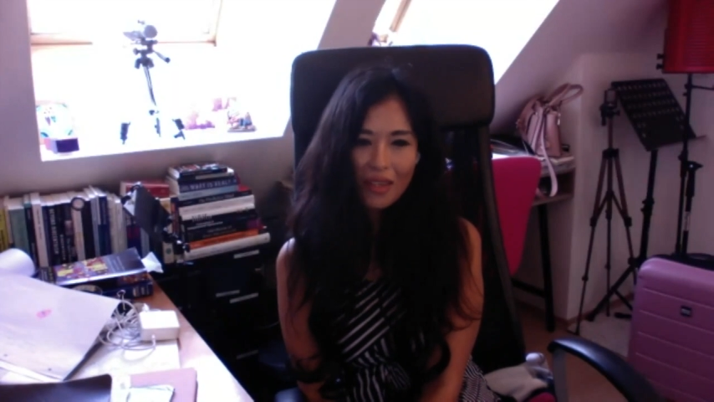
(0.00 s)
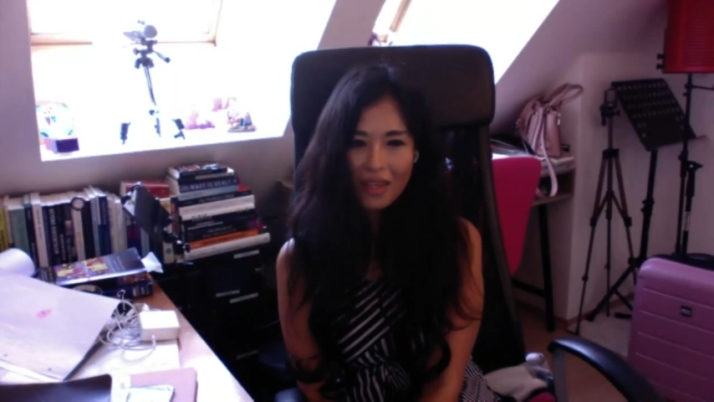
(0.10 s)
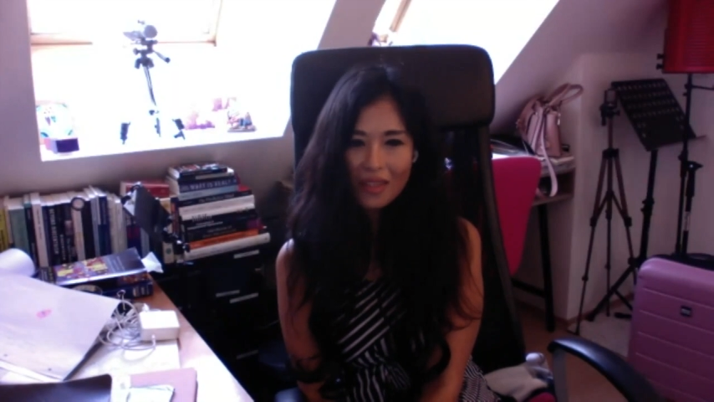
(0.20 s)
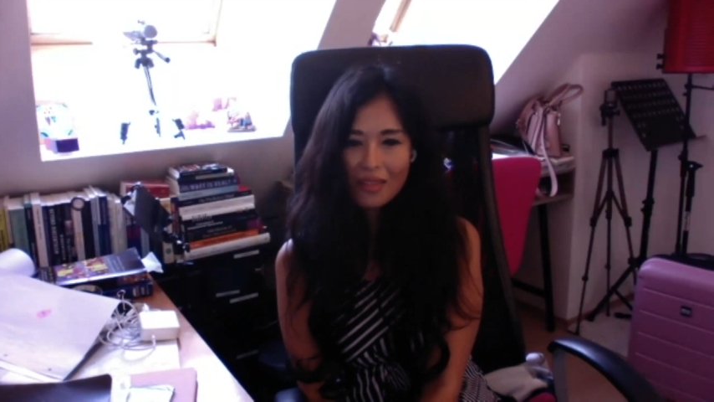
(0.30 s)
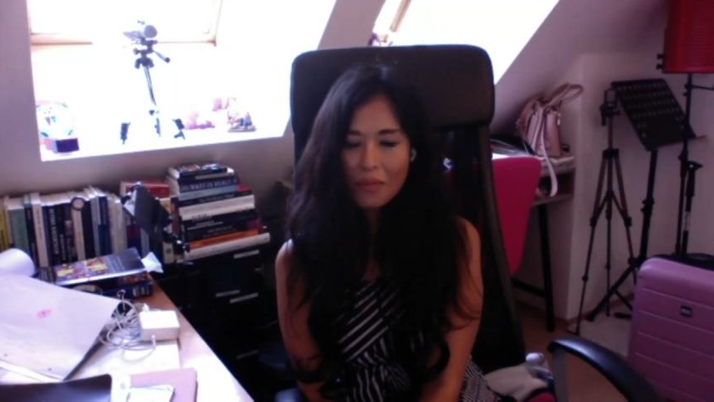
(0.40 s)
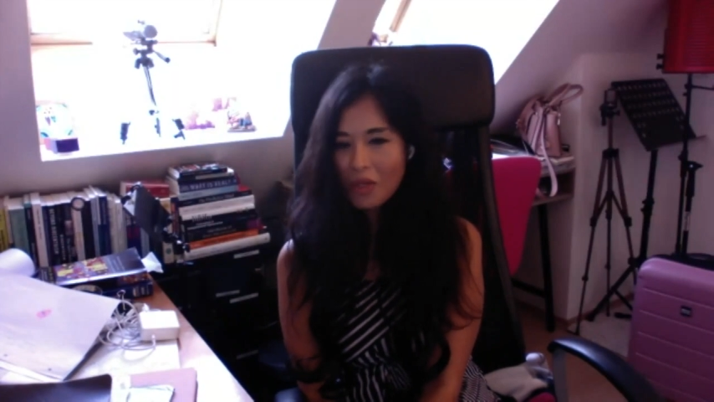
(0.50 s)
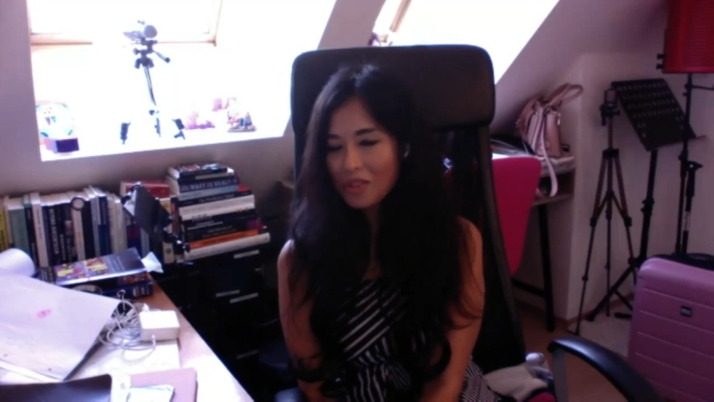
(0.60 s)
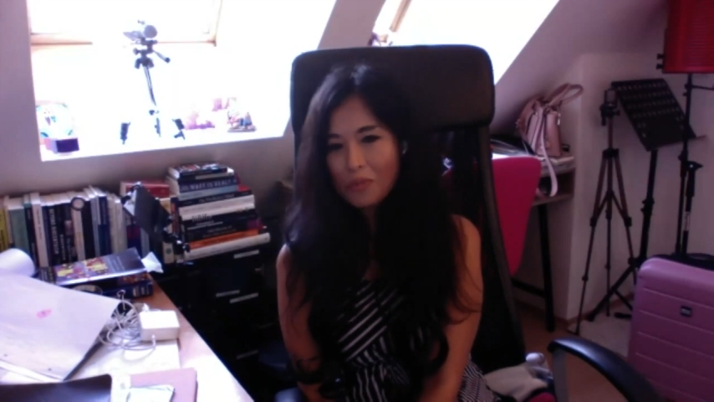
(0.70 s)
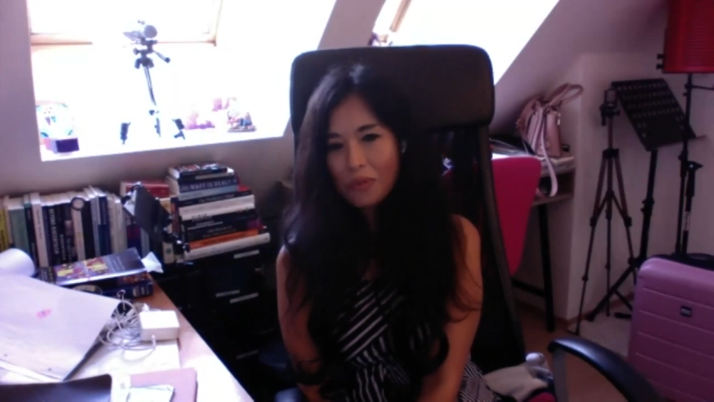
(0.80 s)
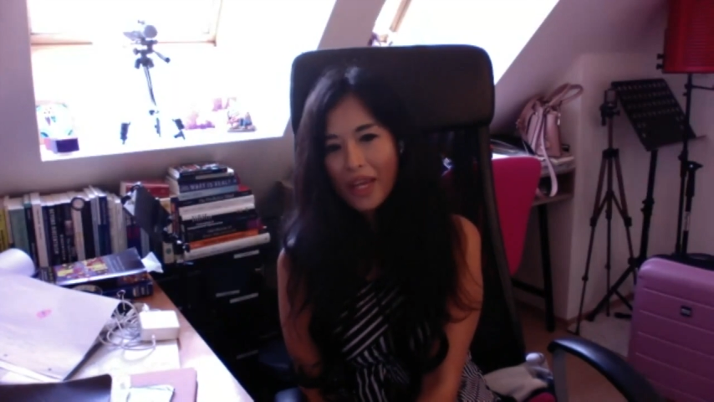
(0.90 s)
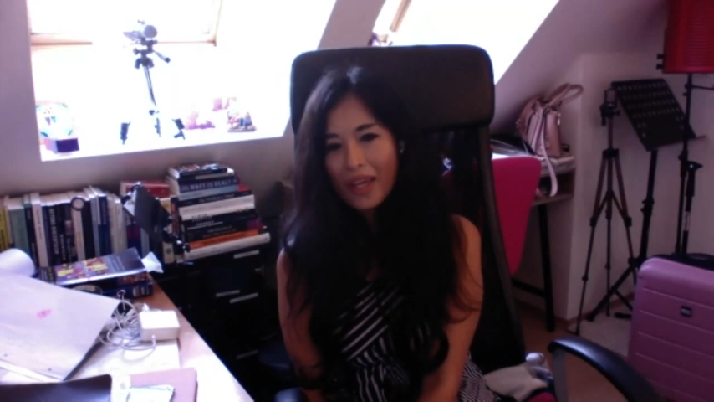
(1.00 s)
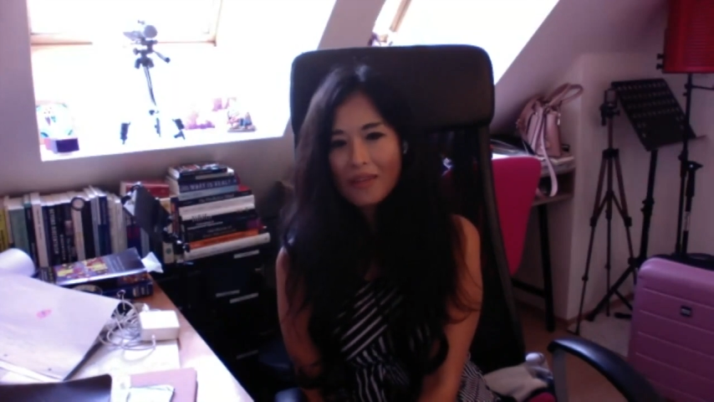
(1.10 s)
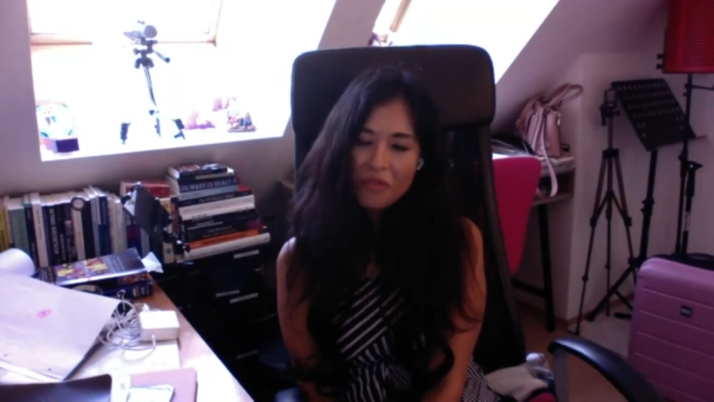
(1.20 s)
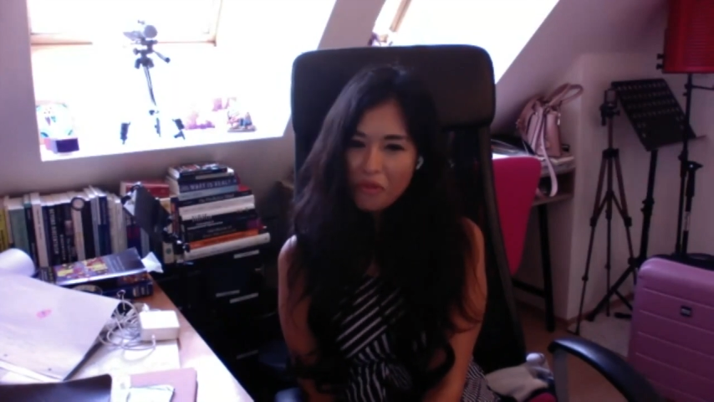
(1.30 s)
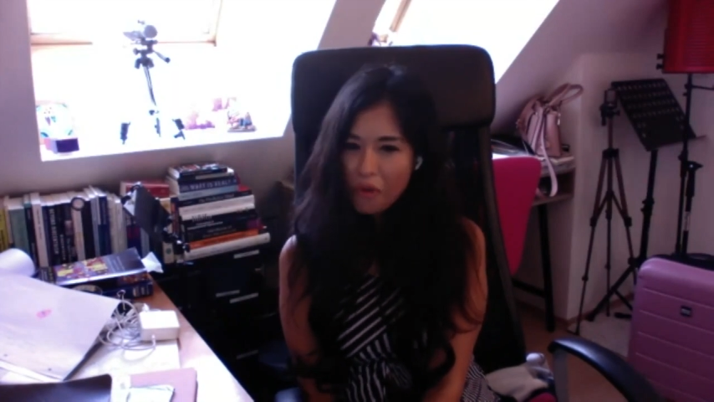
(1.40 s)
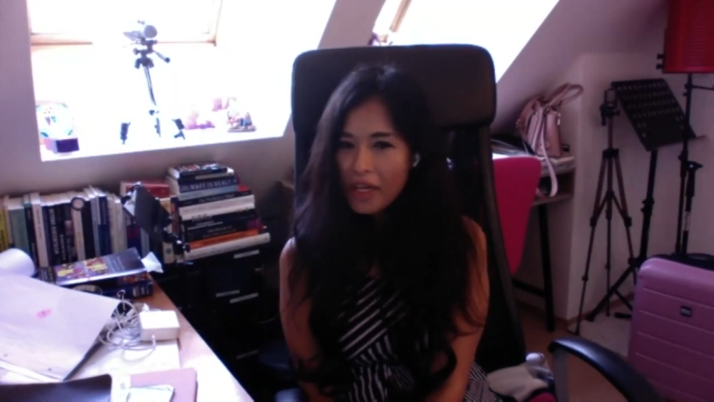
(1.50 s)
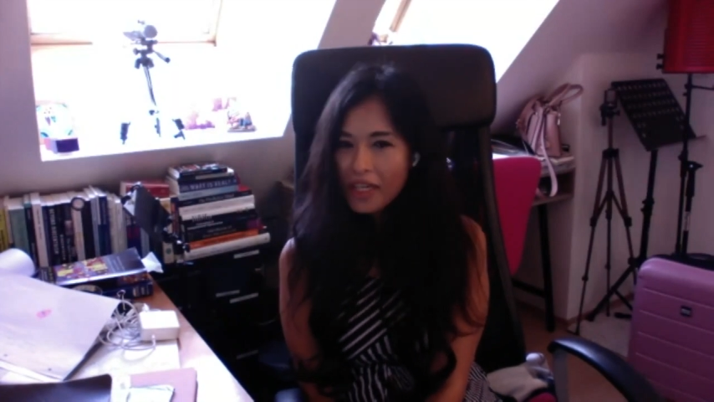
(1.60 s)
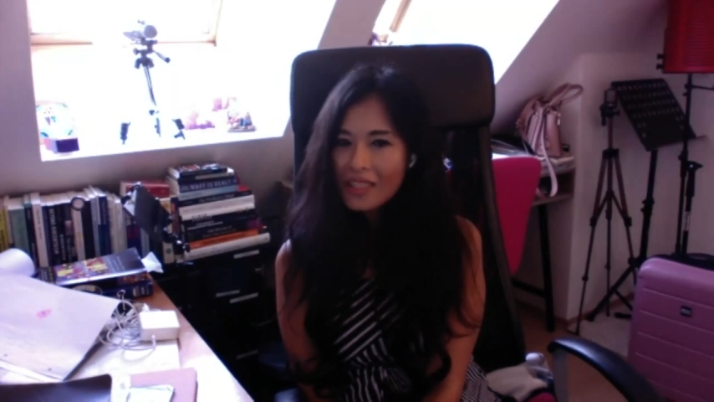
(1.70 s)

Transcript: and about the brain. Before that,